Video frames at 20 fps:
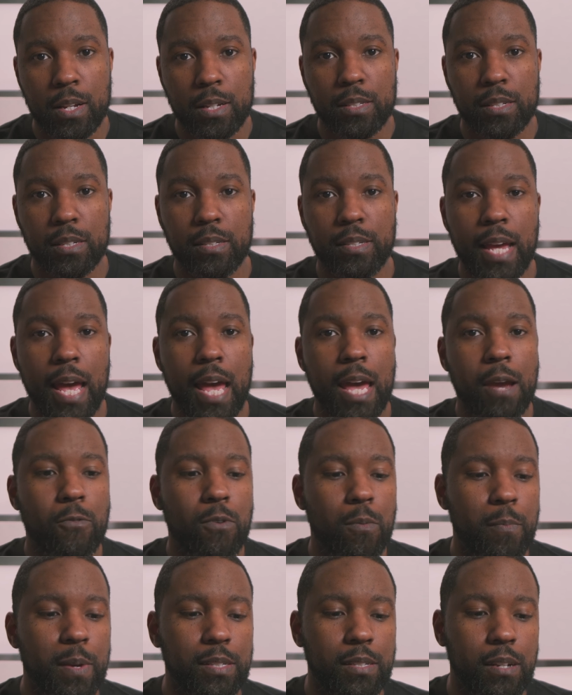Today,
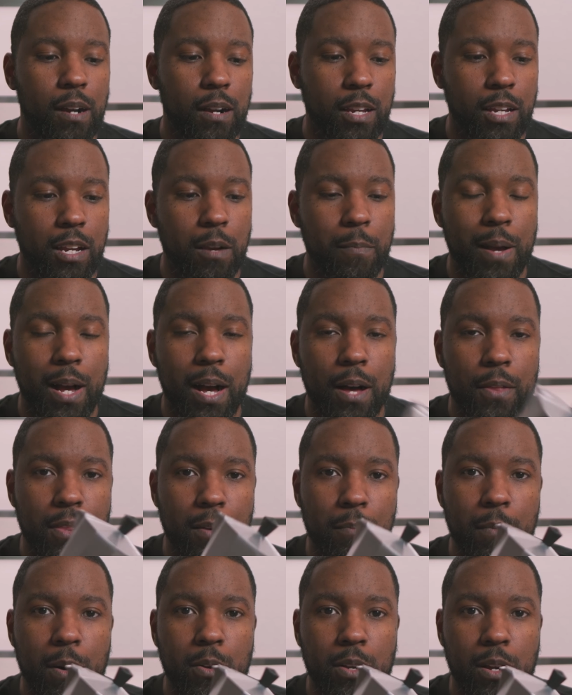we'll be talking about
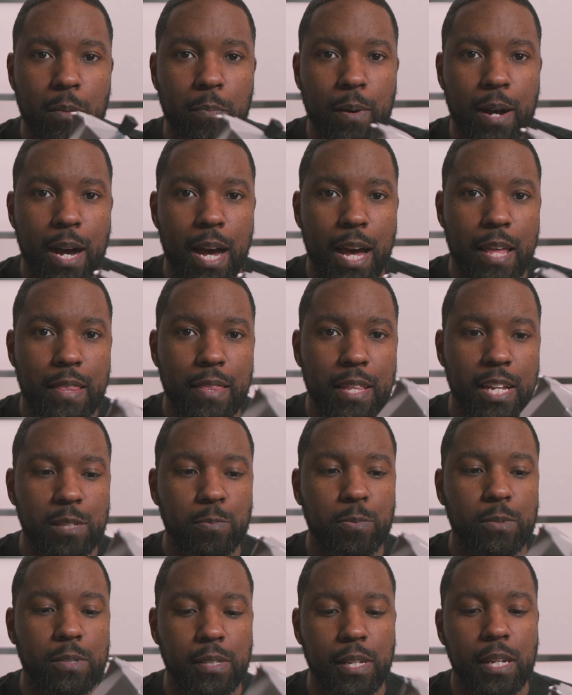the Moka Pot, and
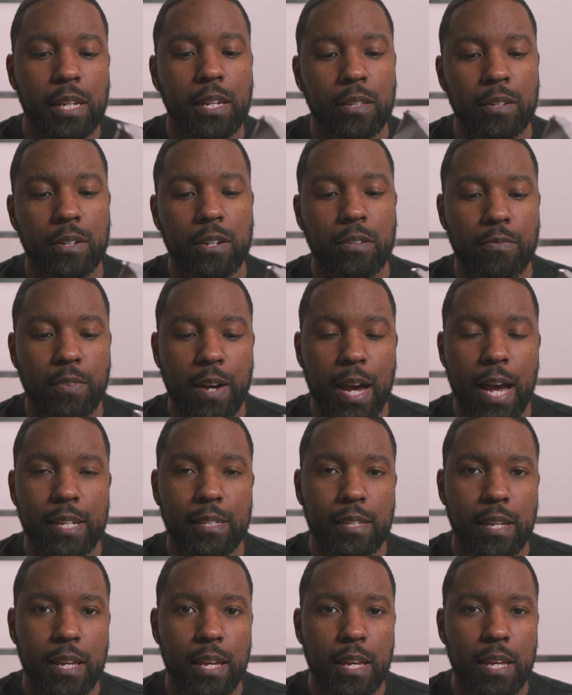this particular
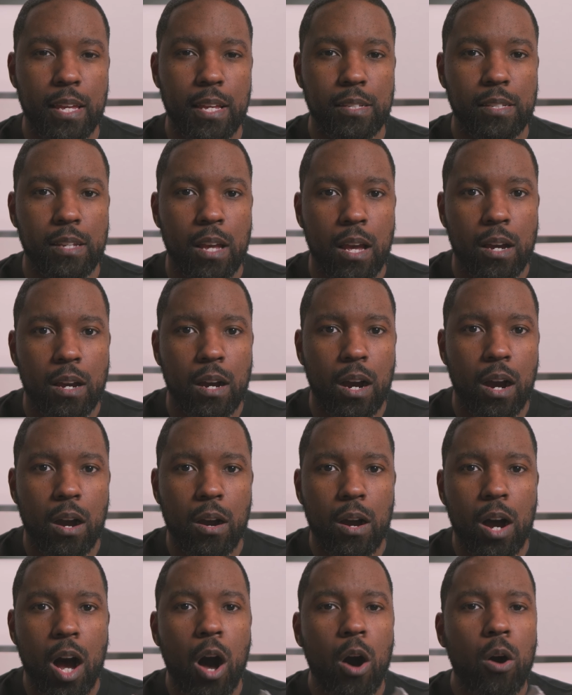device is
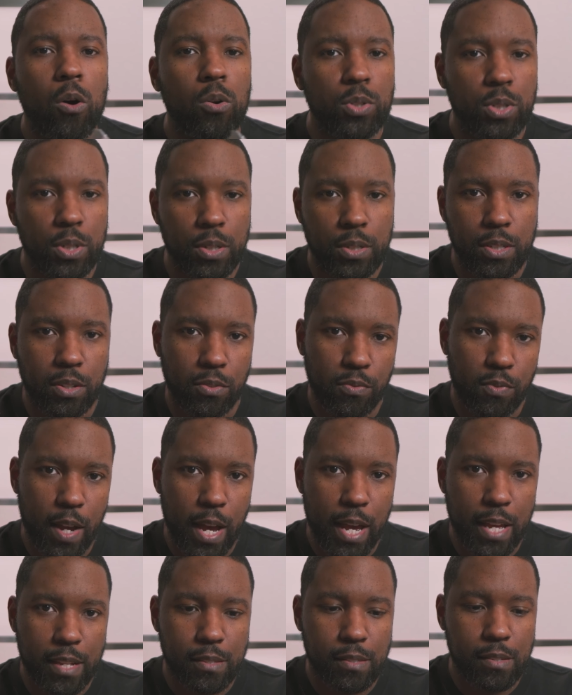an older
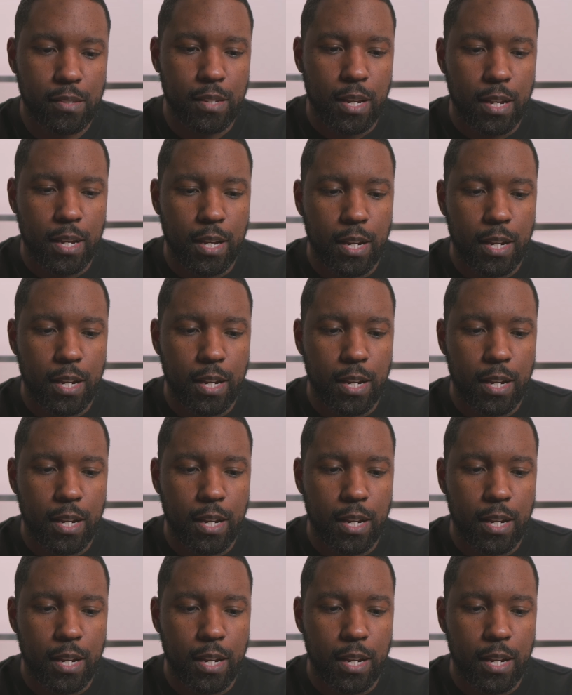device.